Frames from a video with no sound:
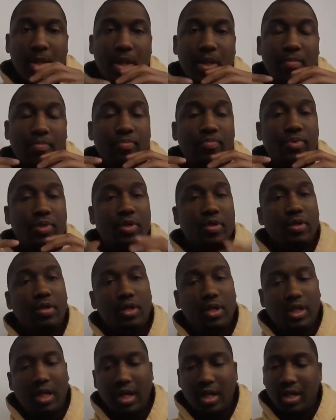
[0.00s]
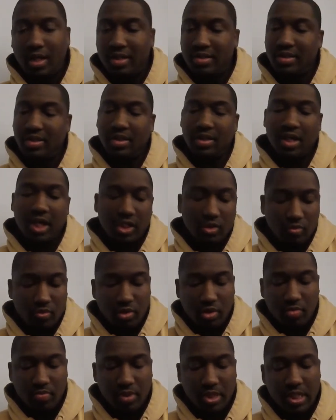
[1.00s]
And be on the lookout. Like I said, the next
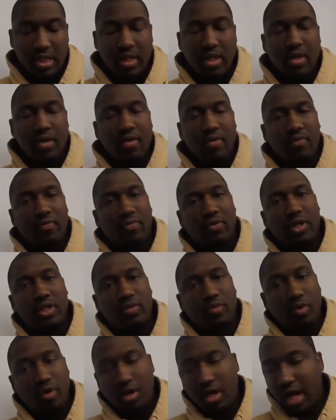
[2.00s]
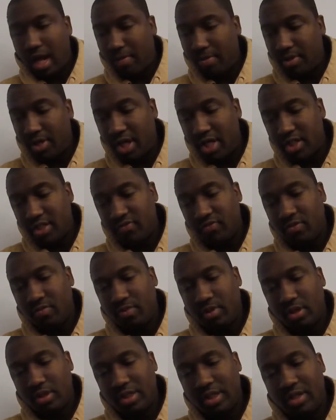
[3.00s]
one will be freshwater applications for
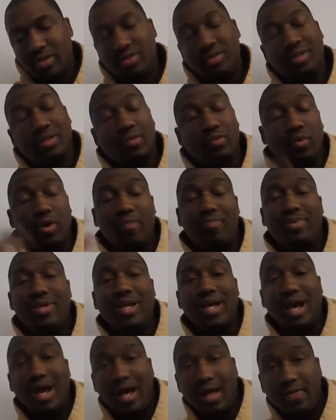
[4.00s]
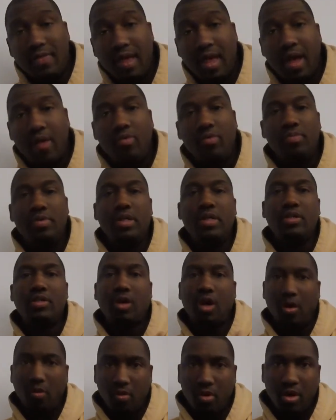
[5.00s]
bucktails, and then the one beyond that will be
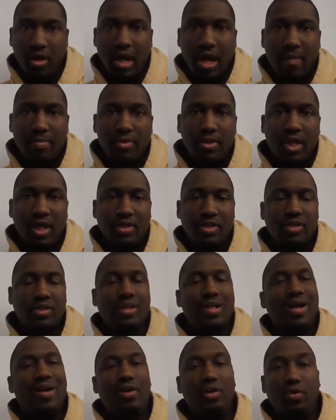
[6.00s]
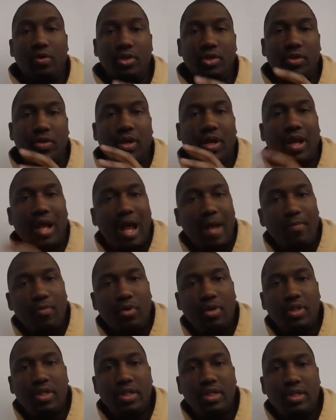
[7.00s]
saltwater applications that I'll go into a lot
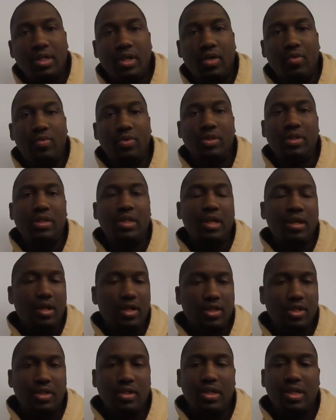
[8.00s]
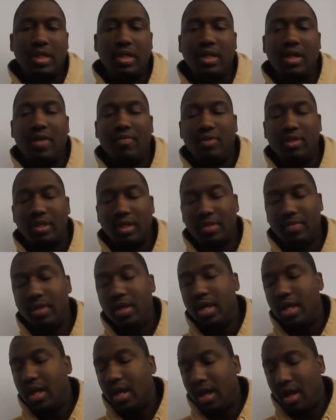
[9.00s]
more detail with the gear that you need and everything.
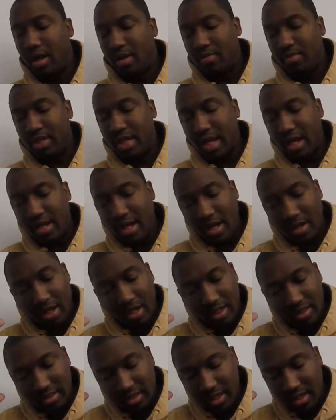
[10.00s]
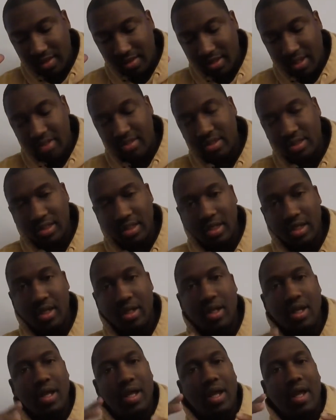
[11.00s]
Beyond that, like I said, thanks
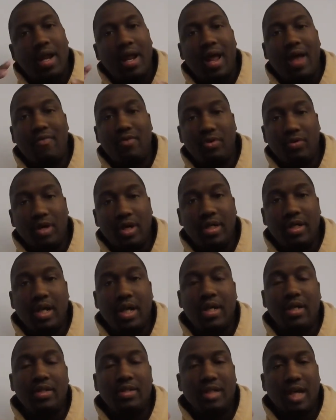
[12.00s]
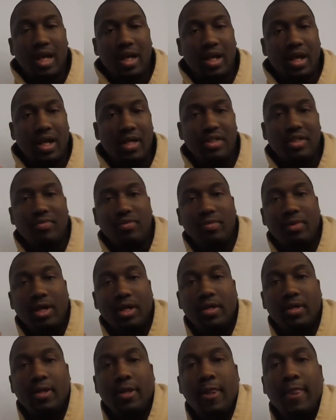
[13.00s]
again and have a great day. Tie lines,
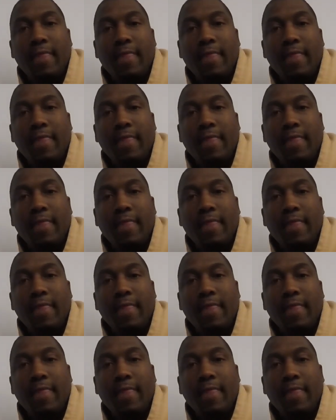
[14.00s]
everybody.